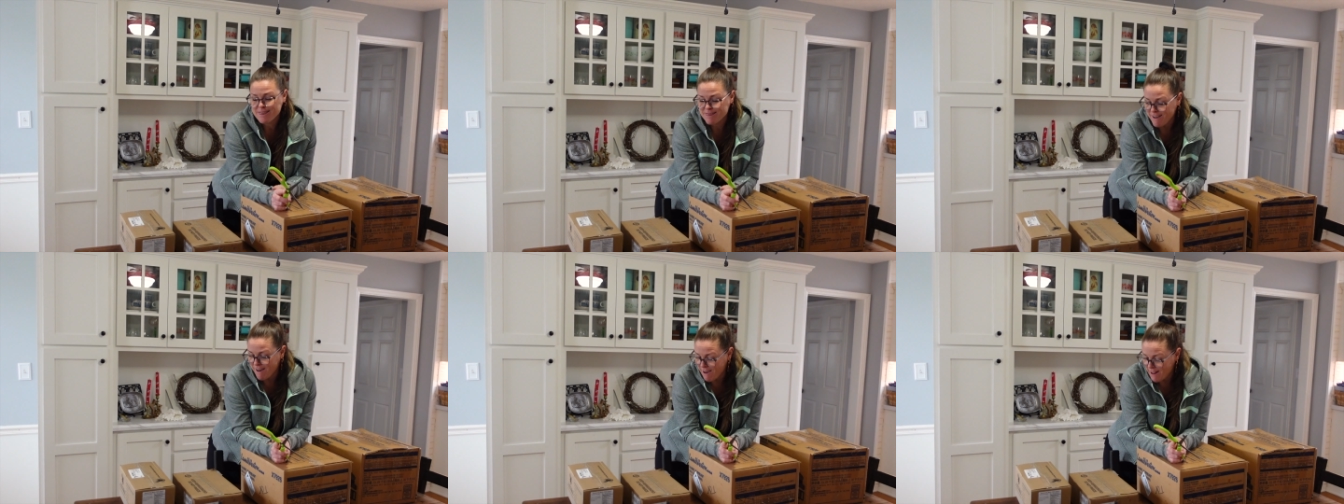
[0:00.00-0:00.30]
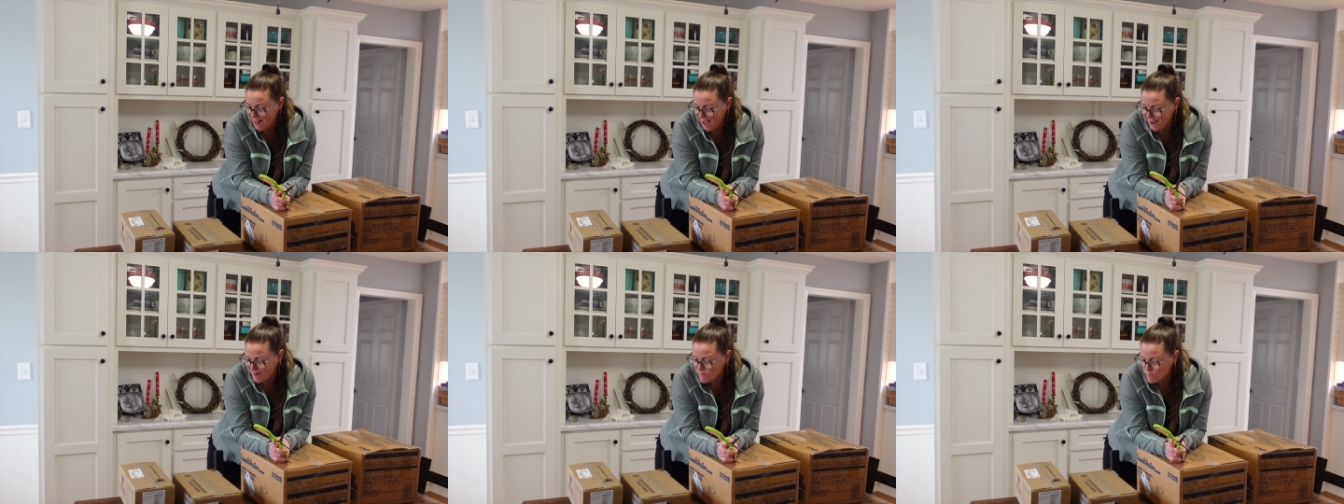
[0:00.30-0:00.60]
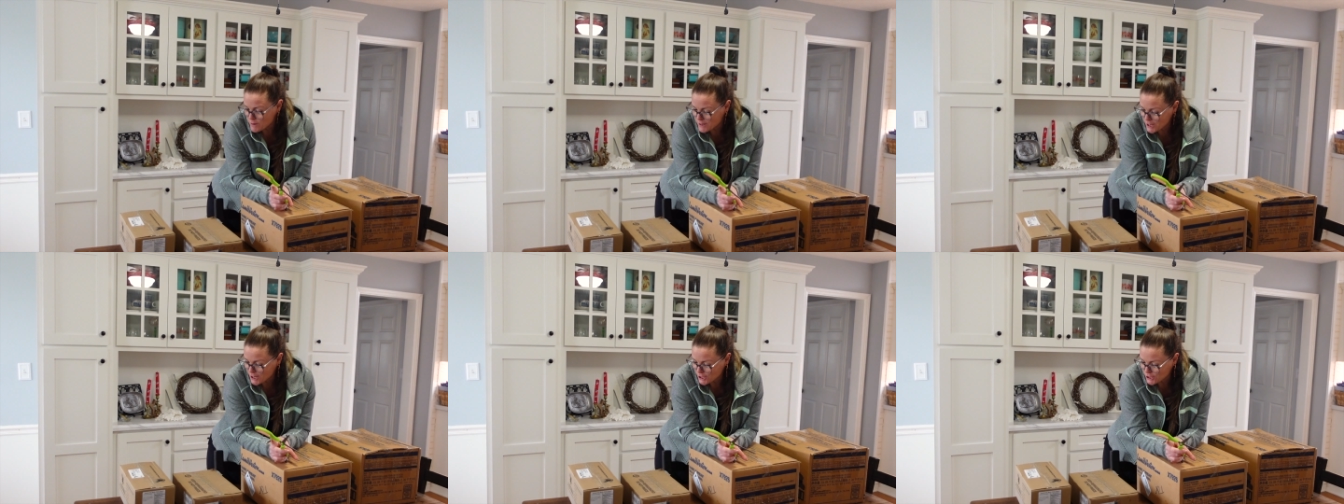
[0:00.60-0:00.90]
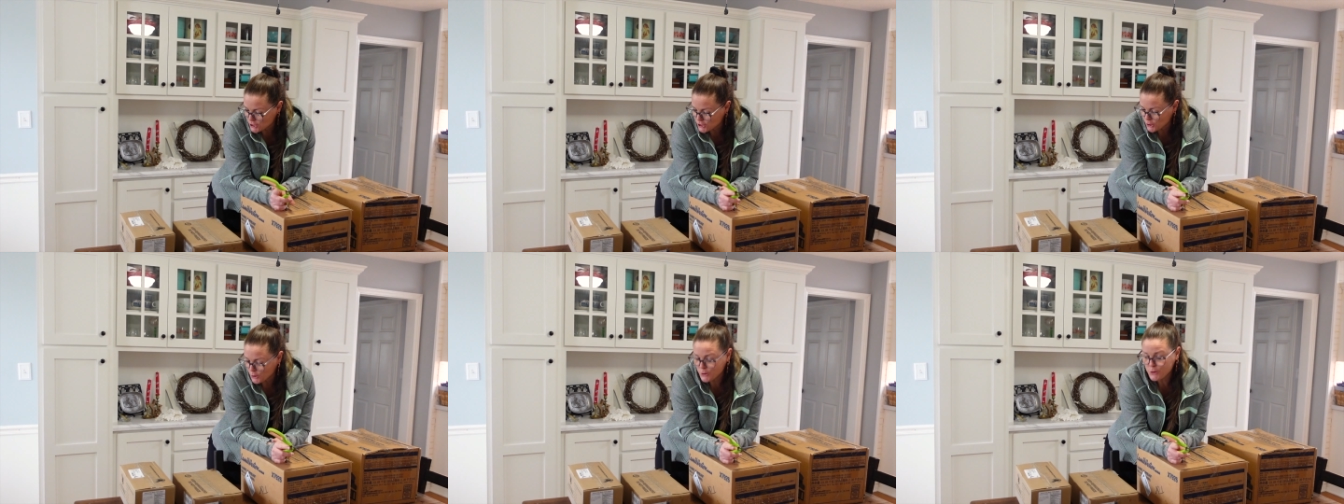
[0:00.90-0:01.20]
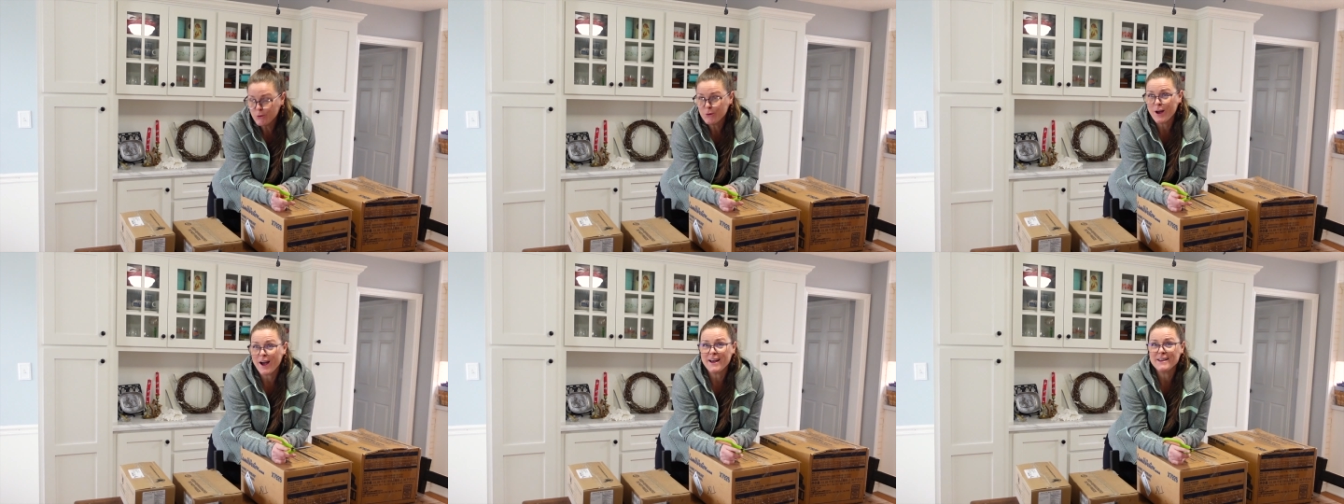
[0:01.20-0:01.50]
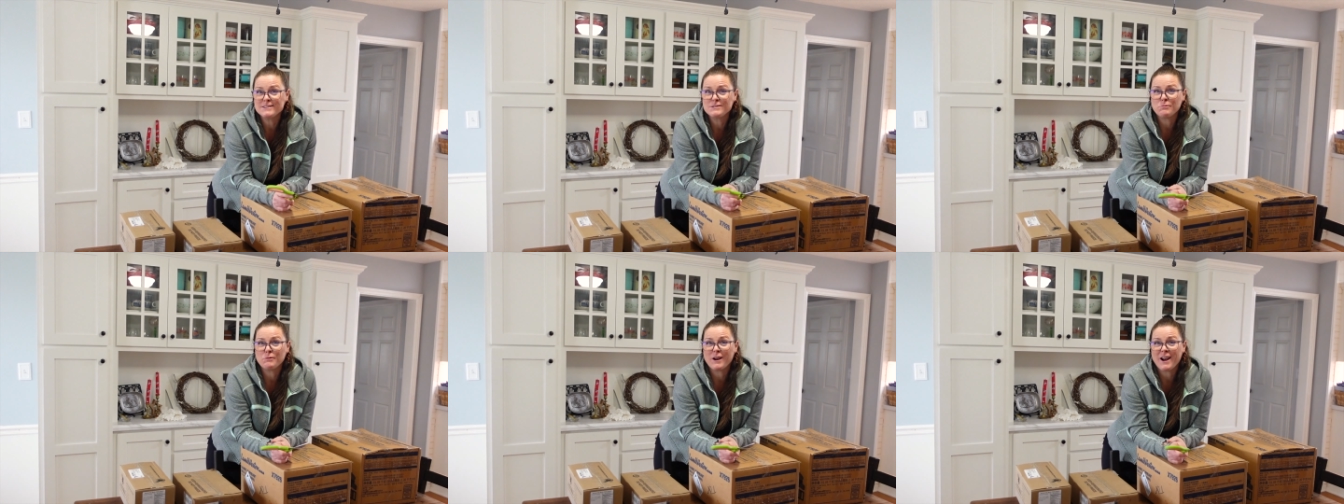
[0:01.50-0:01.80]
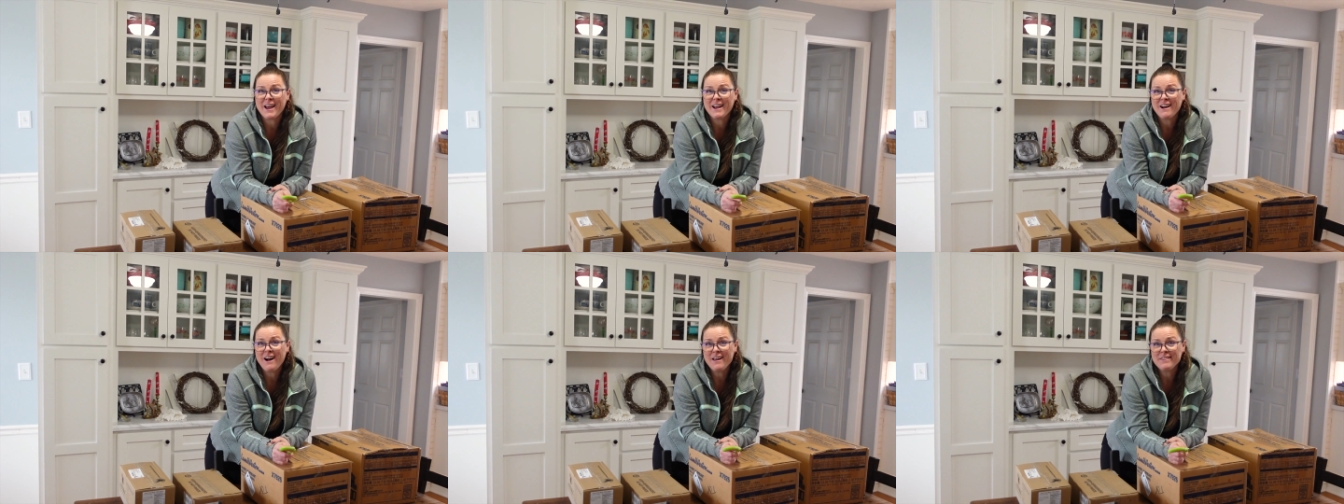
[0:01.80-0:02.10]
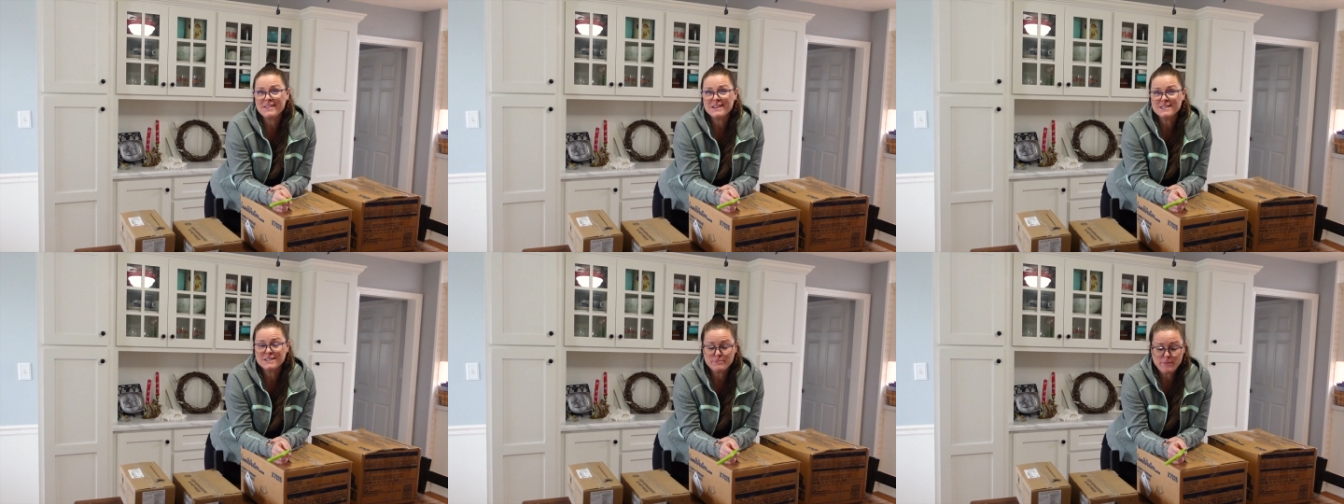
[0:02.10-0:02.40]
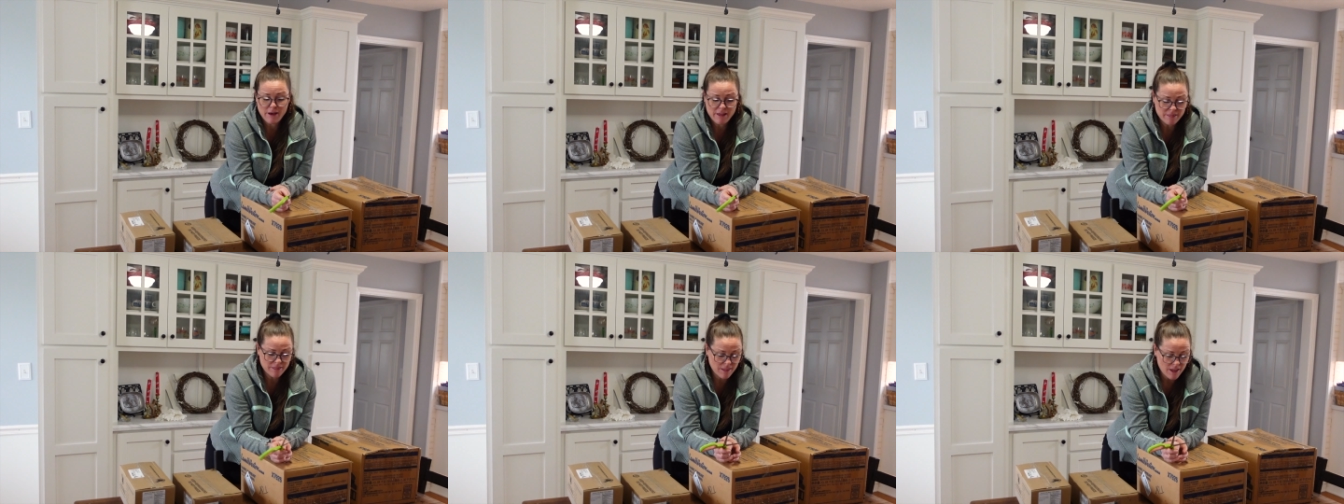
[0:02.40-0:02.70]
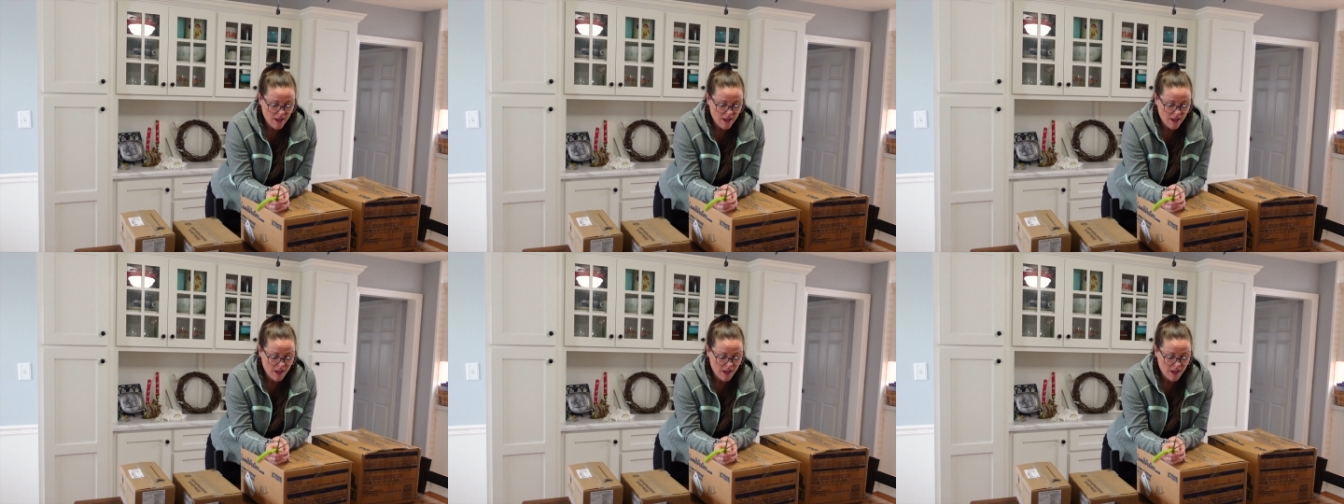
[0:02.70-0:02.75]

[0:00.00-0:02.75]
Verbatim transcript: thought I would show you guys what I got this month.